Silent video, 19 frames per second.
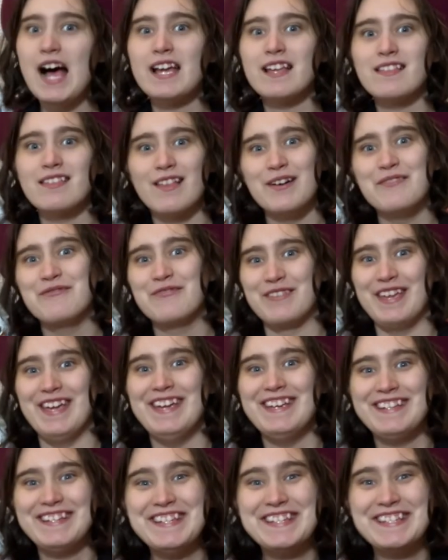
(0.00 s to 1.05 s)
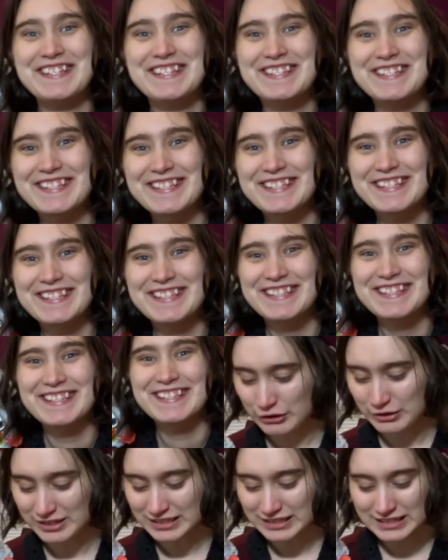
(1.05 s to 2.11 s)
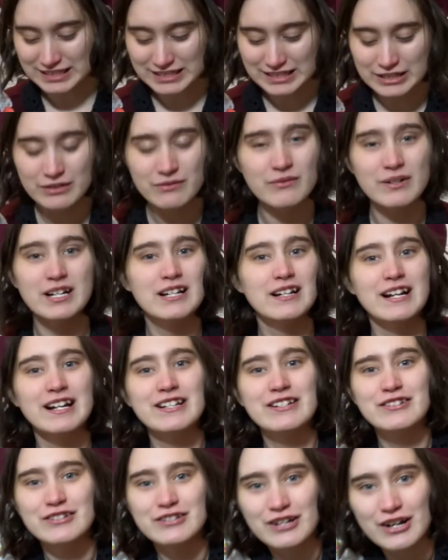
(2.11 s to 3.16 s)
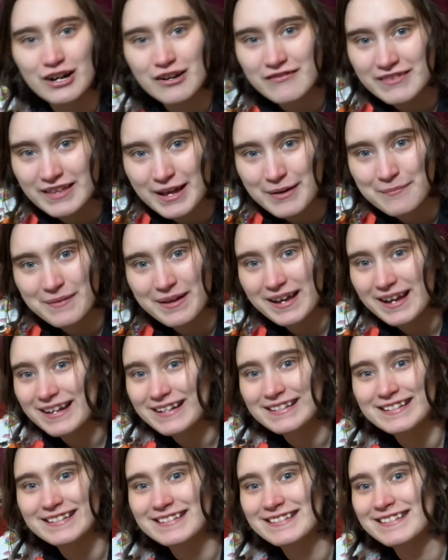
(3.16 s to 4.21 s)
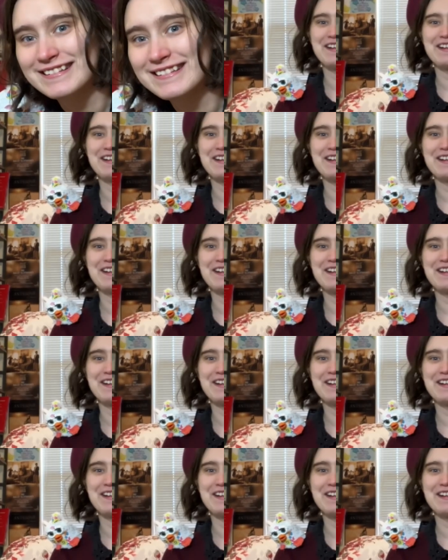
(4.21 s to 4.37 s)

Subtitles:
love this. You can see where I took off that magnet.